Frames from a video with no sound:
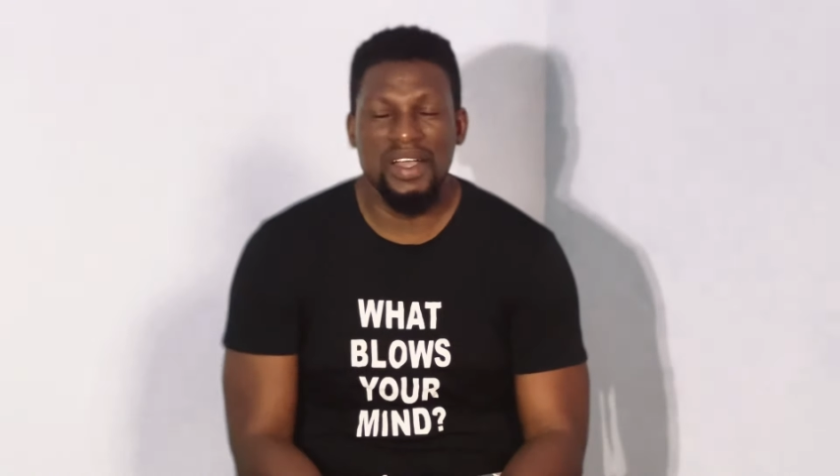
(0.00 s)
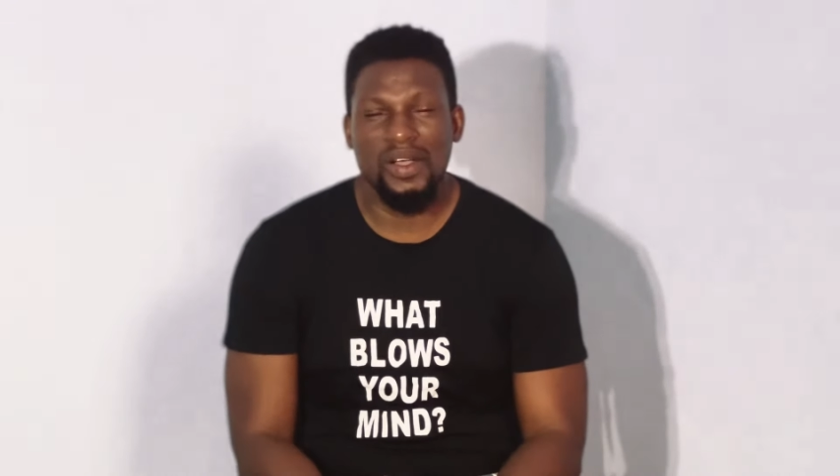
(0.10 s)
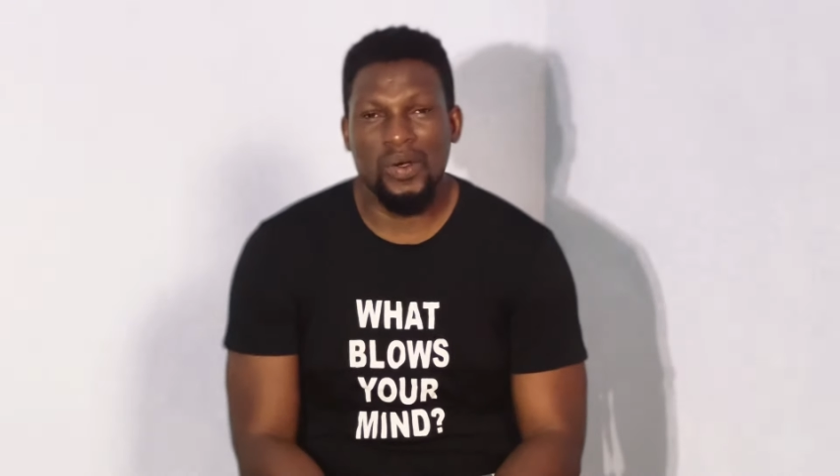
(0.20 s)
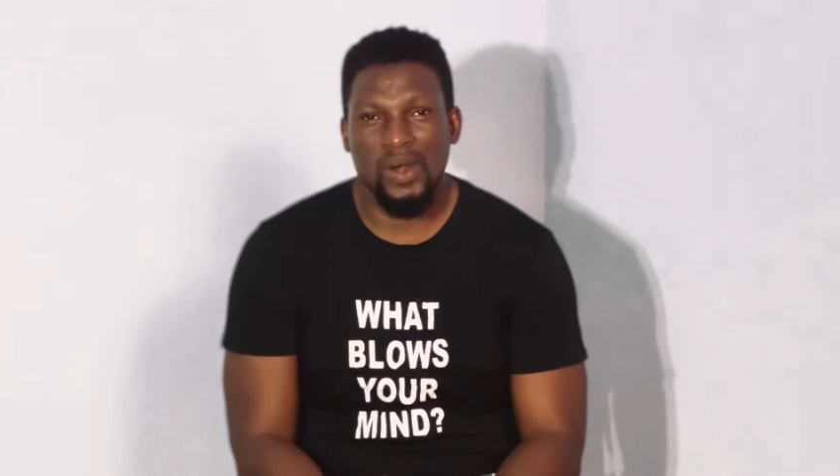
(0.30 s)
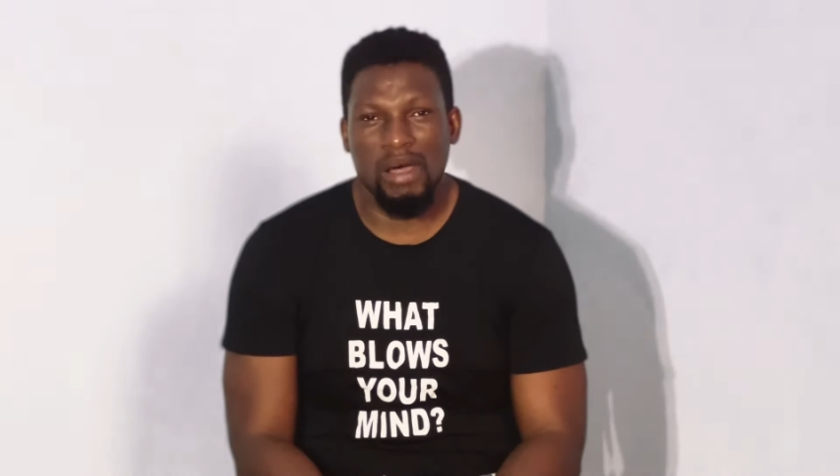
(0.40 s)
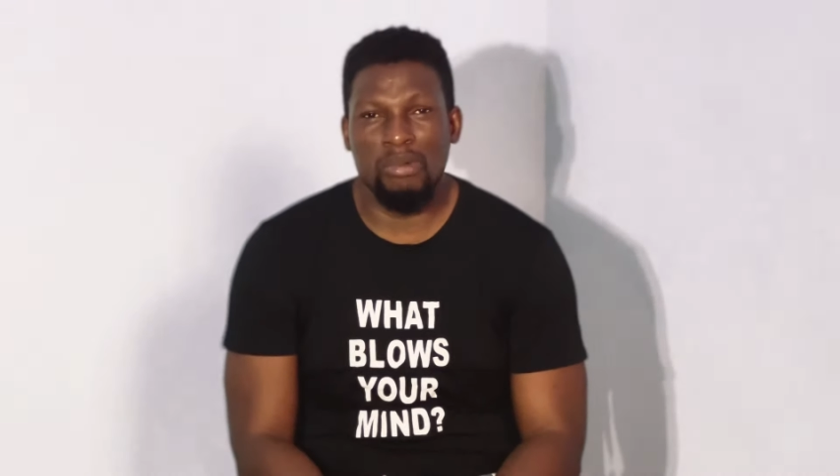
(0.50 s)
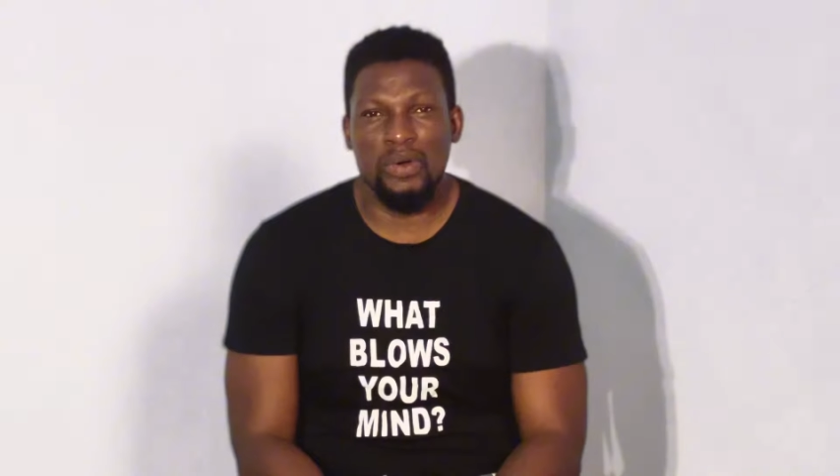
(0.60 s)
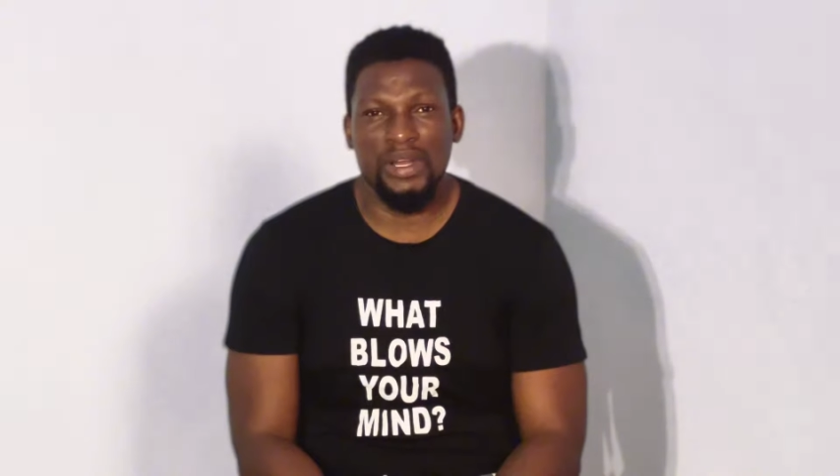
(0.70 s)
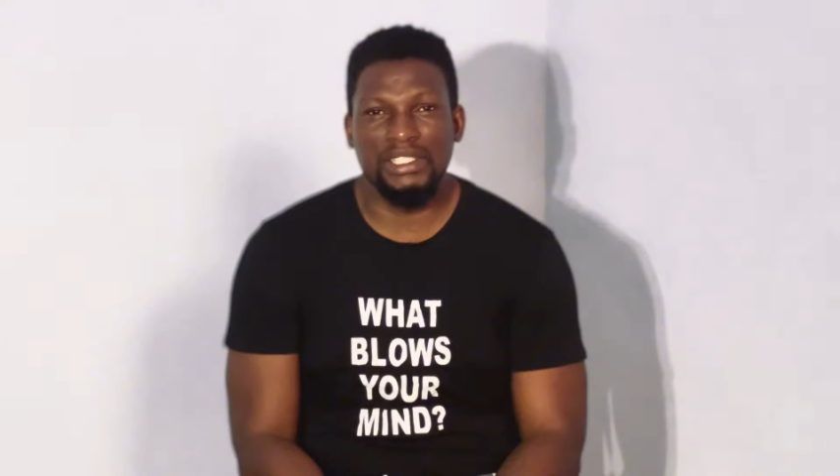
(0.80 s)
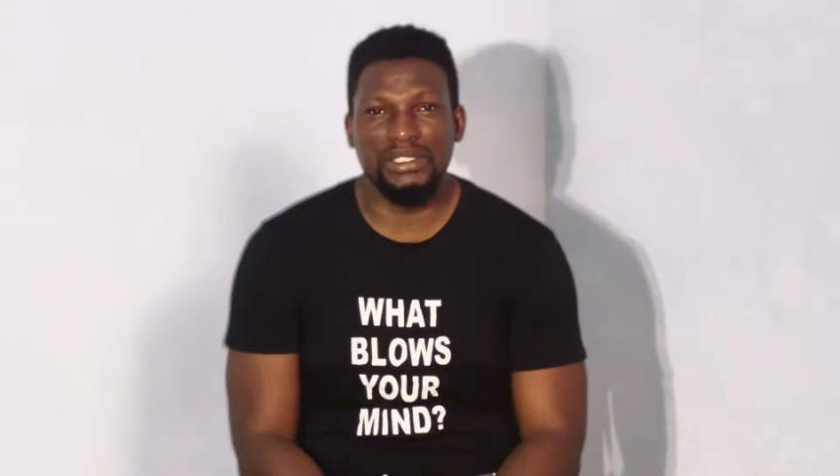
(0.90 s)

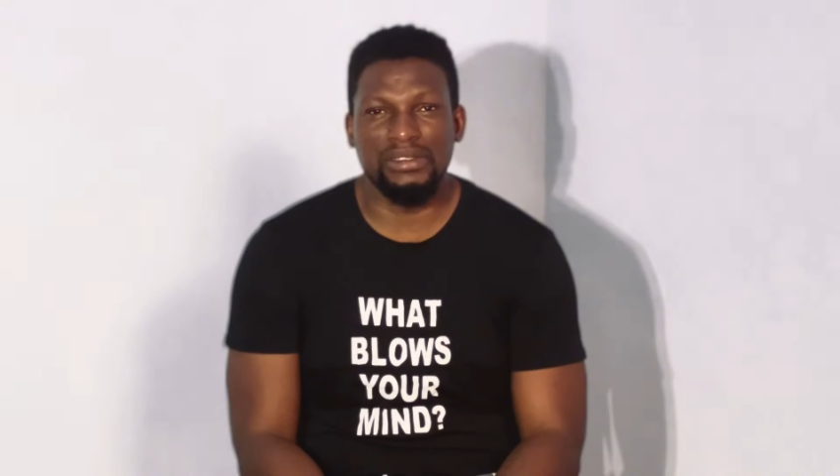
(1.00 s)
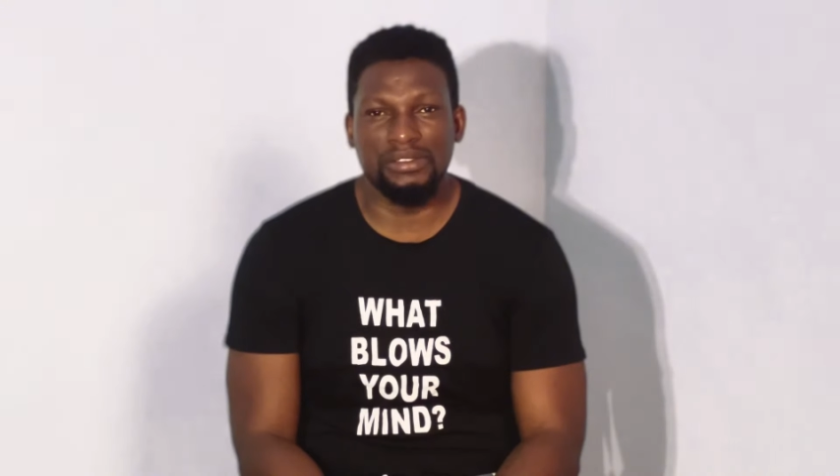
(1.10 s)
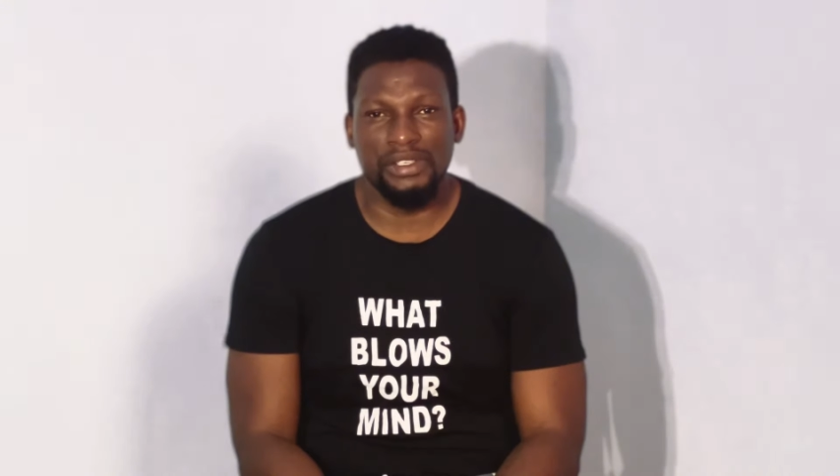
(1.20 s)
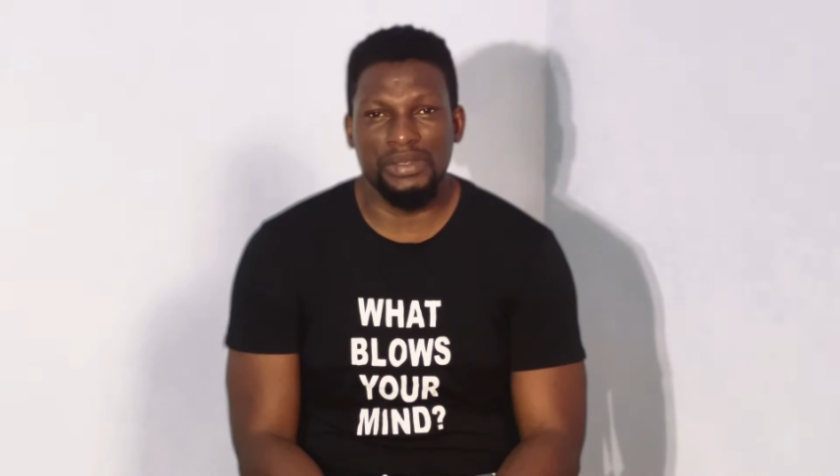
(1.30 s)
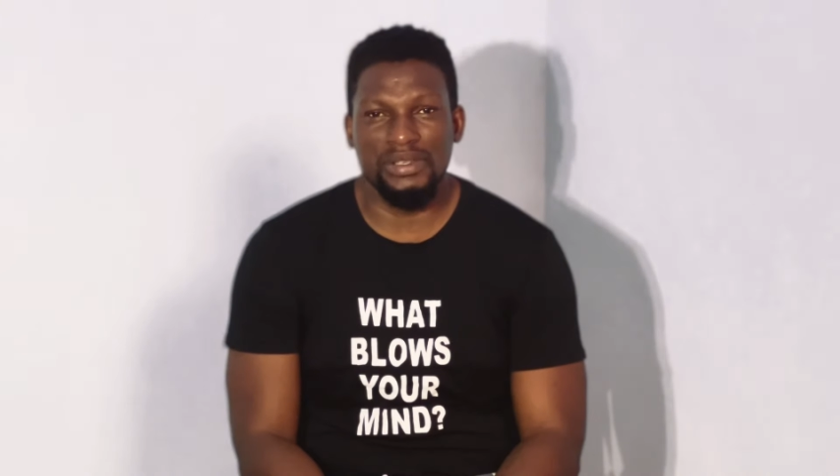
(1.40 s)
collaboration for you